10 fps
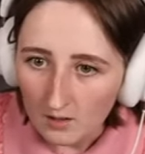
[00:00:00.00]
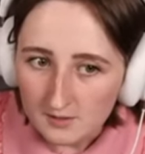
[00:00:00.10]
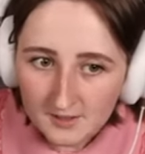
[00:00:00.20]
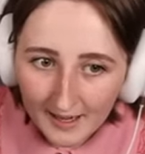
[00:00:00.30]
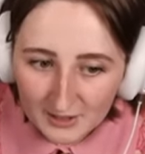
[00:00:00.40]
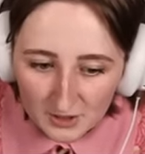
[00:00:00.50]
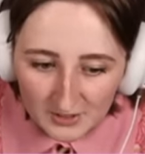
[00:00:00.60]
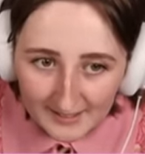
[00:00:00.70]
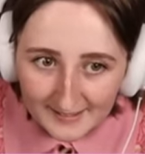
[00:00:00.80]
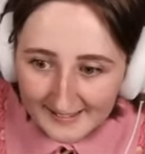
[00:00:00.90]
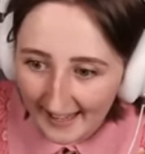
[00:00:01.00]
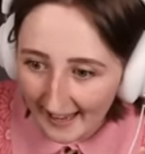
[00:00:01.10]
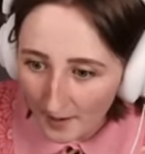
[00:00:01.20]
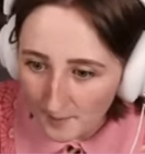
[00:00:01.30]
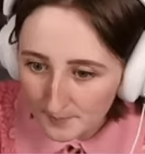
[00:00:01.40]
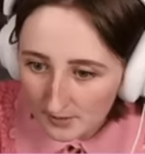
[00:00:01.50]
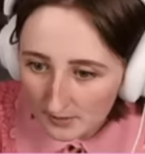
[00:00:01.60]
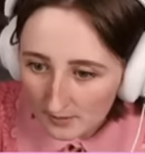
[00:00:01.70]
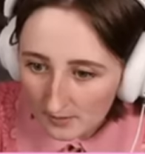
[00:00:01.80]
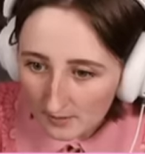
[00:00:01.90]
Did I just get scammed?
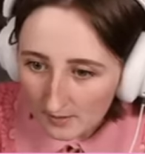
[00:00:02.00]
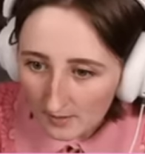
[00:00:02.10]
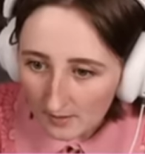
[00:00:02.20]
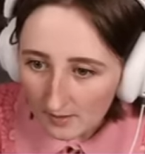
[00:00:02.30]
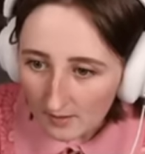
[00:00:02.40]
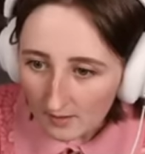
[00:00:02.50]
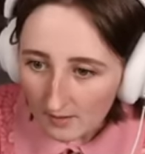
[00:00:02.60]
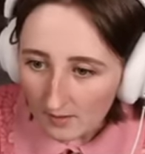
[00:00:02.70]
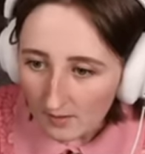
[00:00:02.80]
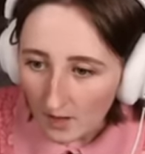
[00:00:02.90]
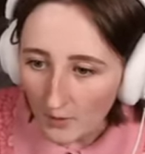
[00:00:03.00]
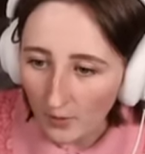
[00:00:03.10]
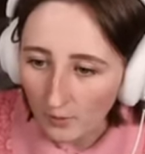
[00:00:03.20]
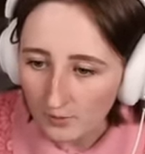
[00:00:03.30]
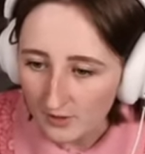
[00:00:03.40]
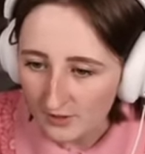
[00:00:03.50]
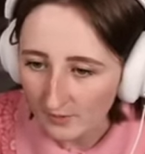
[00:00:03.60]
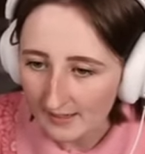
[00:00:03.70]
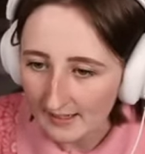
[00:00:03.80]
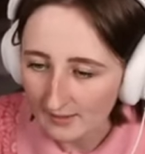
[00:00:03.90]
Oh no, they're still
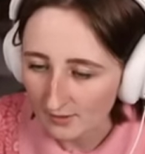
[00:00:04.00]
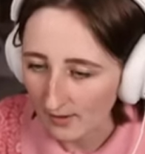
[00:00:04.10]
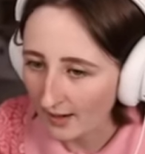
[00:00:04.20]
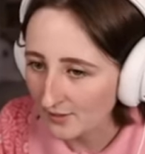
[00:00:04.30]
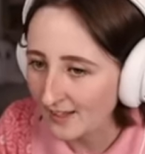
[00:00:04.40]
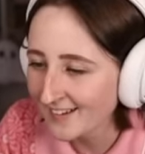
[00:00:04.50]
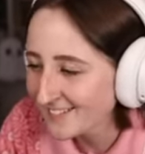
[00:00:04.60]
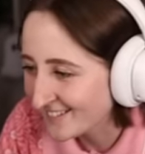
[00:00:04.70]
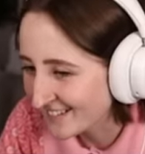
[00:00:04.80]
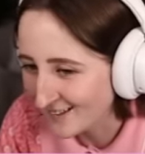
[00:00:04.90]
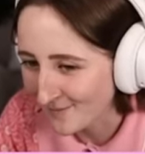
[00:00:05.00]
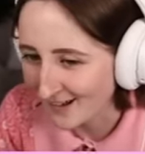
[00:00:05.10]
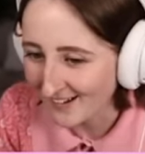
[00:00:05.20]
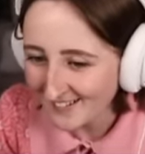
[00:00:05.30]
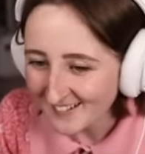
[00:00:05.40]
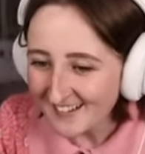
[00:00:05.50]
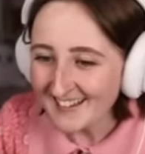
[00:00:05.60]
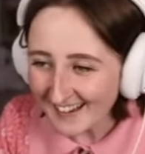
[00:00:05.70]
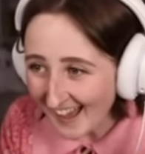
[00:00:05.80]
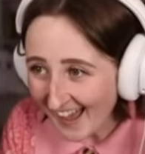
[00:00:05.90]
eating it. Sorry, I didn't see them there.
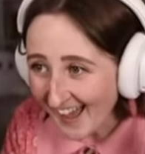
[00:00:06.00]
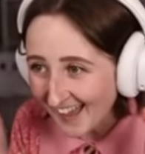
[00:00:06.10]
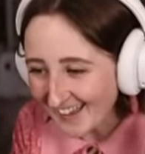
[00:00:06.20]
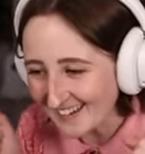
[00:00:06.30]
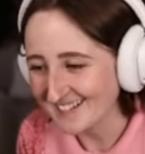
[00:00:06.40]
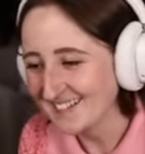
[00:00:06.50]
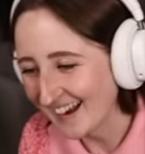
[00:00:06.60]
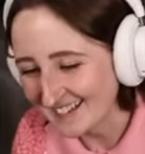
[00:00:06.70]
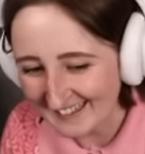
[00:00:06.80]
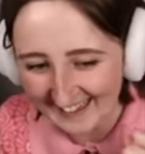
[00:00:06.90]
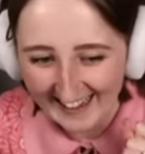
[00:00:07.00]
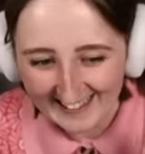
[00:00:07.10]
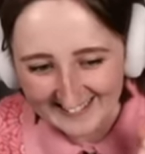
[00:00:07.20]
Yay! I did it!